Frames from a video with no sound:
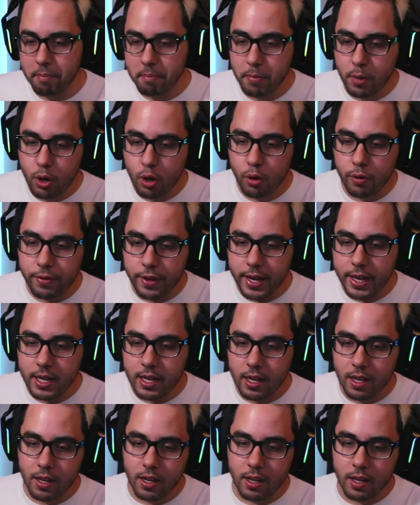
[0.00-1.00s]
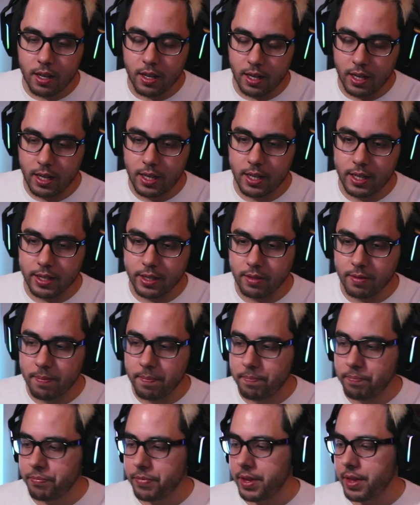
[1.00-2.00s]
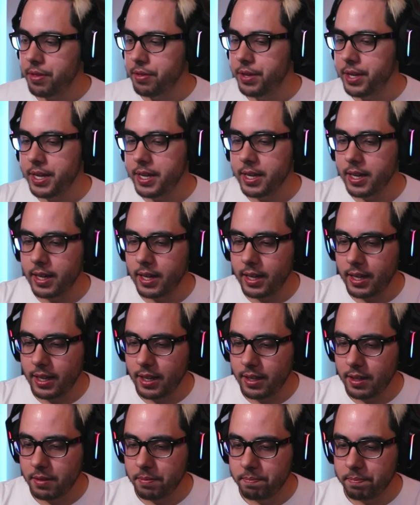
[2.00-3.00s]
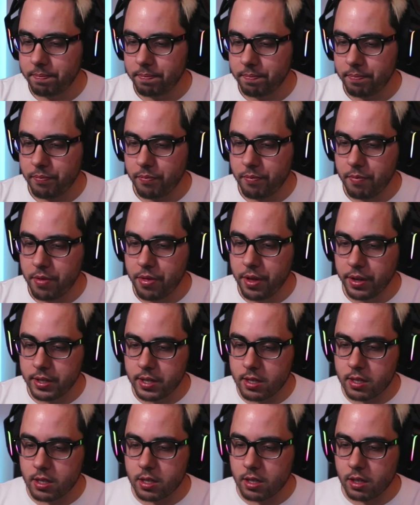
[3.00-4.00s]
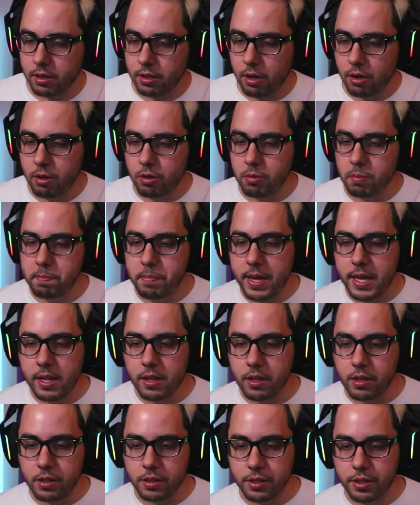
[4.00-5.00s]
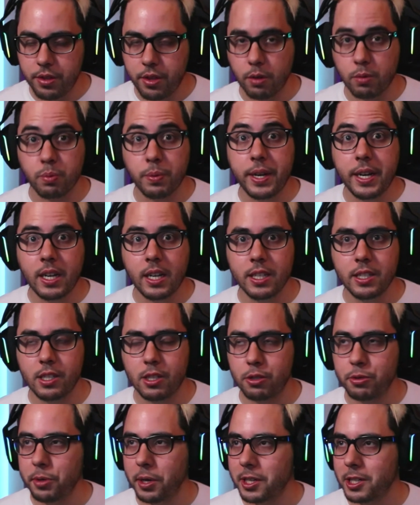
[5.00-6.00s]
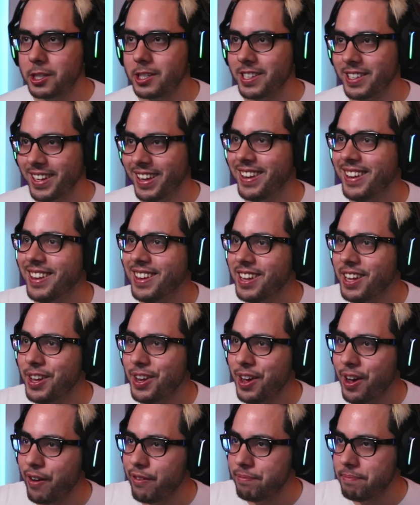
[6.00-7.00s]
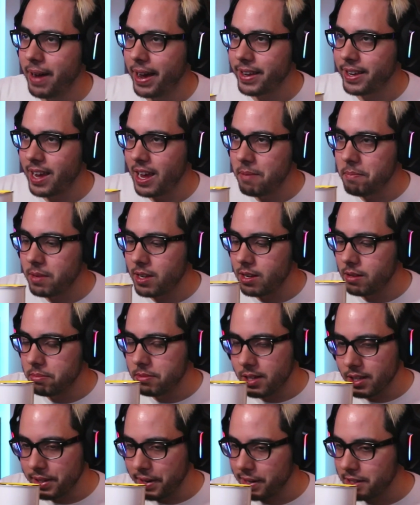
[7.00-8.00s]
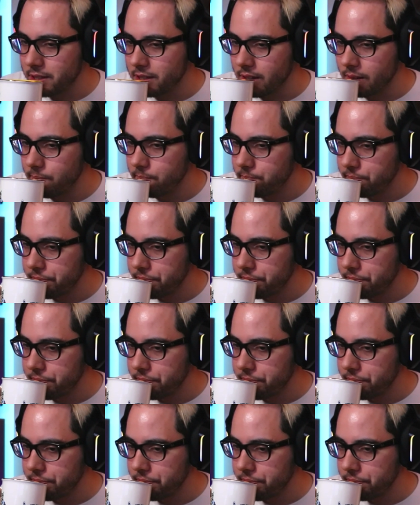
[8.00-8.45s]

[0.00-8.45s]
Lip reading: Moving on. The slow build, the reconstruction of my GameCube collection